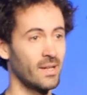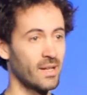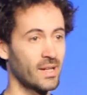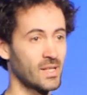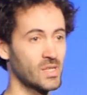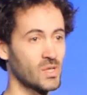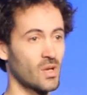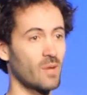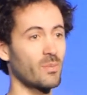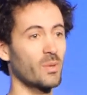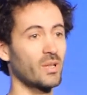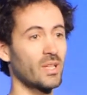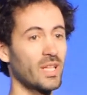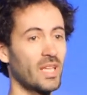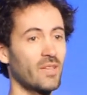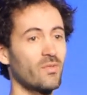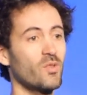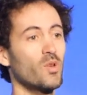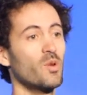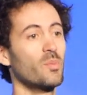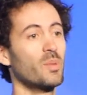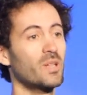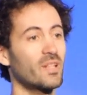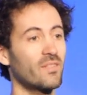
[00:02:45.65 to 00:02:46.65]
And so I'm going to give
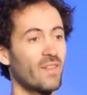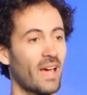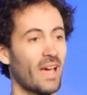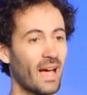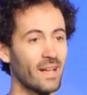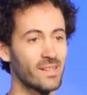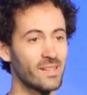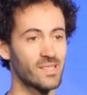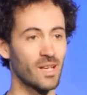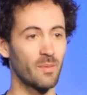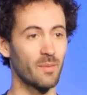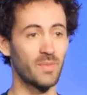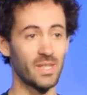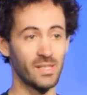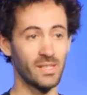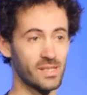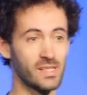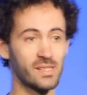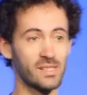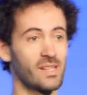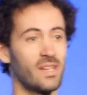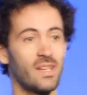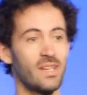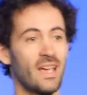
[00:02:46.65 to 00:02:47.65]
you a bit of a heads up. This
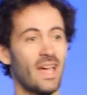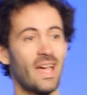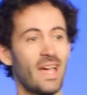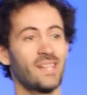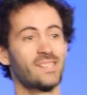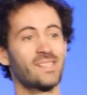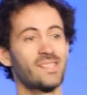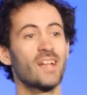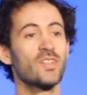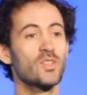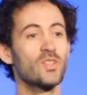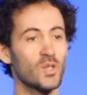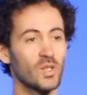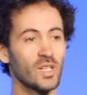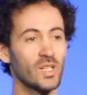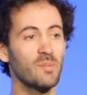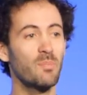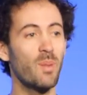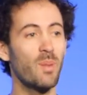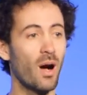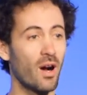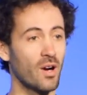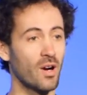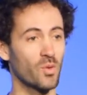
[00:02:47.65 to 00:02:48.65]
is essentially
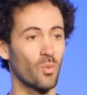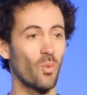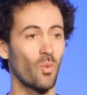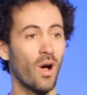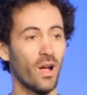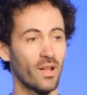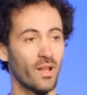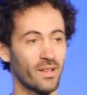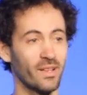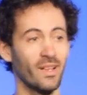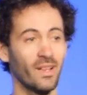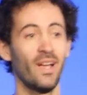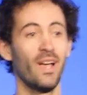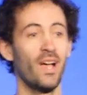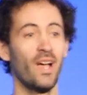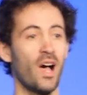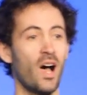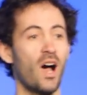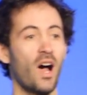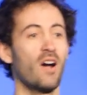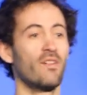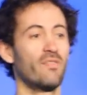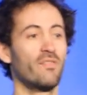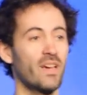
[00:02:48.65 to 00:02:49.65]
part one
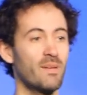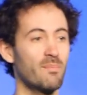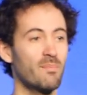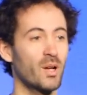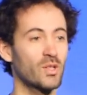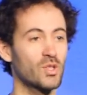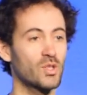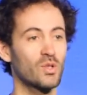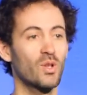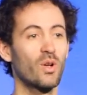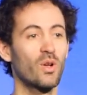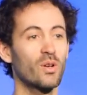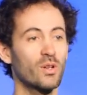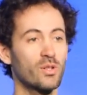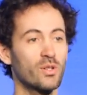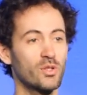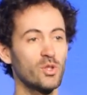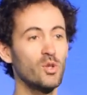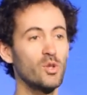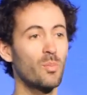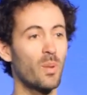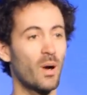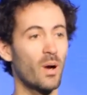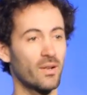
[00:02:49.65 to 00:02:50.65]
of a much longer
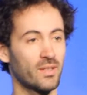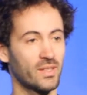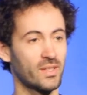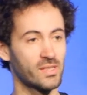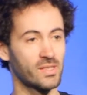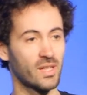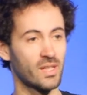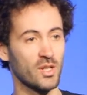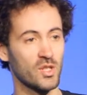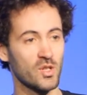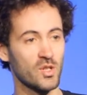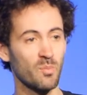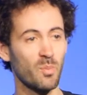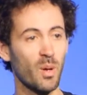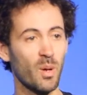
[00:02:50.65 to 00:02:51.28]
two part discussion.